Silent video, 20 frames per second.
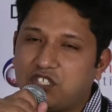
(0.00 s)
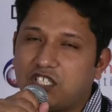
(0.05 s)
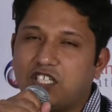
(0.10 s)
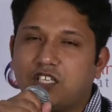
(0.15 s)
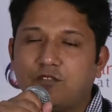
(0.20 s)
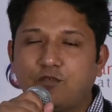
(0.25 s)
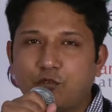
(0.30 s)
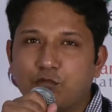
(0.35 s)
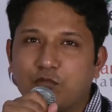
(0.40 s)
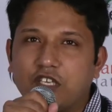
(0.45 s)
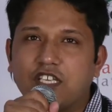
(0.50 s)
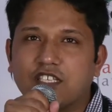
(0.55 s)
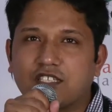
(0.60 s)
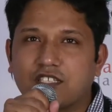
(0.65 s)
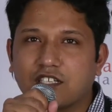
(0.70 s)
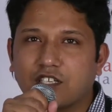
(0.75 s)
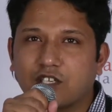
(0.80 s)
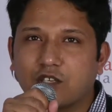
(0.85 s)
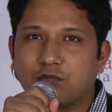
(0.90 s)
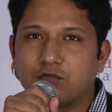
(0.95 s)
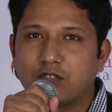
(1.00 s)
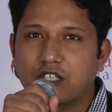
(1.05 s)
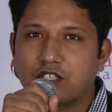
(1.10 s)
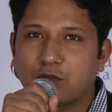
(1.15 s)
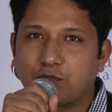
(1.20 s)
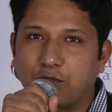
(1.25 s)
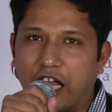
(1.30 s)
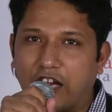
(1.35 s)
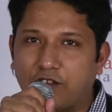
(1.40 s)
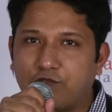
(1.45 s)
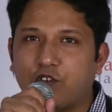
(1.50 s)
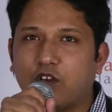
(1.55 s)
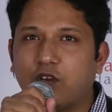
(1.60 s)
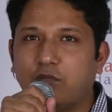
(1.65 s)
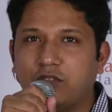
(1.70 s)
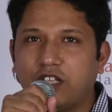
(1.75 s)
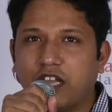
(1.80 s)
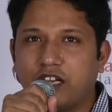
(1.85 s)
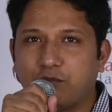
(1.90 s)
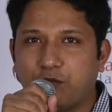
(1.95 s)
D D for me is a is a
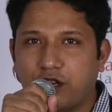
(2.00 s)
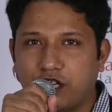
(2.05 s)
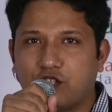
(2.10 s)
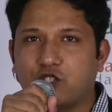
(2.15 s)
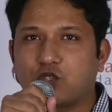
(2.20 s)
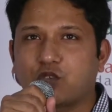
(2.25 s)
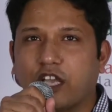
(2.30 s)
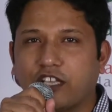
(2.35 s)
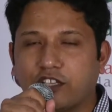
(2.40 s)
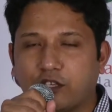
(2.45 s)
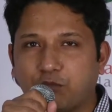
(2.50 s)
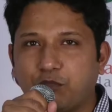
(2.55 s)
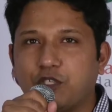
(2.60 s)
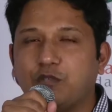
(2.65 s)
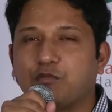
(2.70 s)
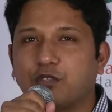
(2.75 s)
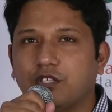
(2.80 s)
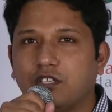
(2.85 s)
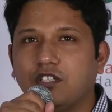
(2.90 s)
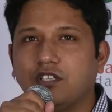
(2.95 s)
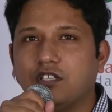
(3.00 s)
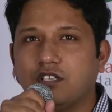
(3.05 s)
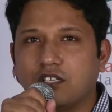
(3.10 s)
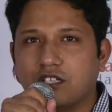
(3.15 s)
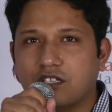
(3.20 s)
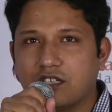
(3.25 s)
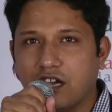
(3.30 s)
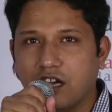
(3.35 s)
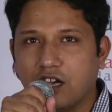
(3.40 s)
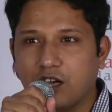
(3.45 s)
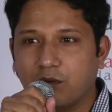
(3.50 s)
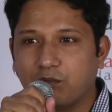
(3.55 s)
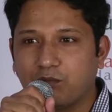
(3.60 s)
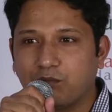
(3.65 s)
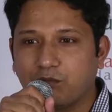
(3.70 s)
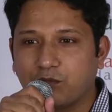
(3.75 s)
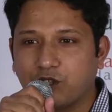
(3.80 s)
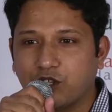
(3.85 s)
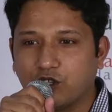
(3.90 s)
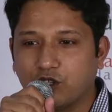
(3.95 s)
platform that brings together people, uh,
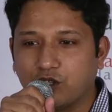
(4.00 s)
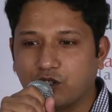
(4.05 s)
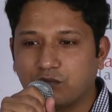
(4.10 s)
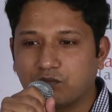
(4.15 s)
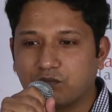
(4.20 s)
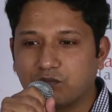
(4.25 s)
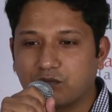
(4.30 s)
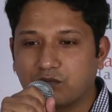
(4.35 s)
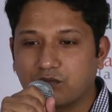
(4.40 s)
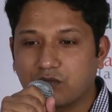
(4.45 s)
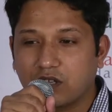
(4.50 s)
you know,